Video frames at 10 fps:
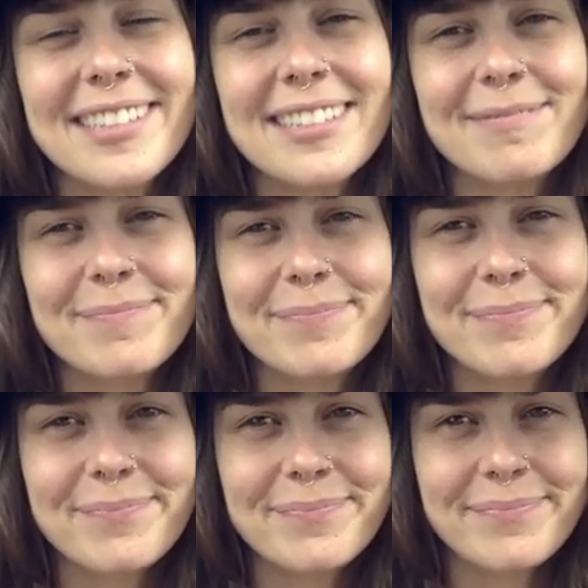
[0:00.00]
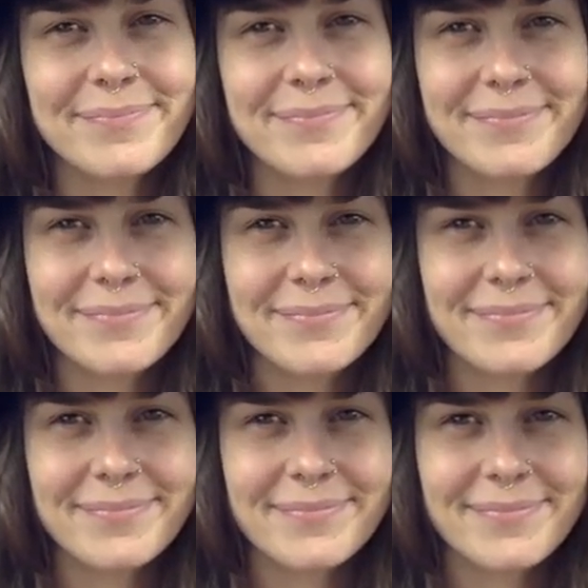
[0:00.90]

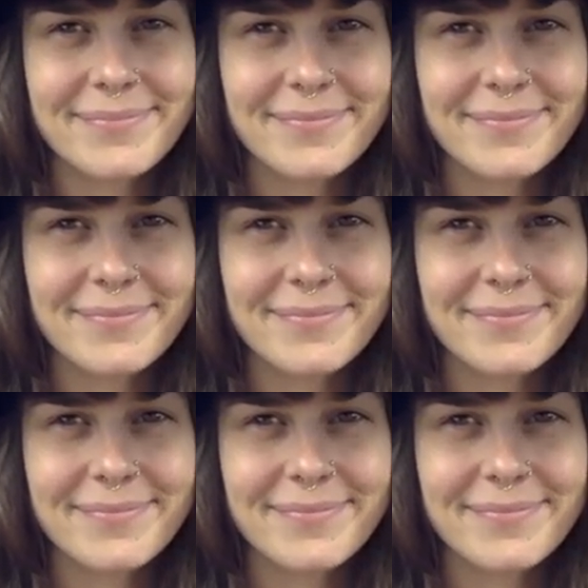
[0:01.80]
No one is speaking in this clip.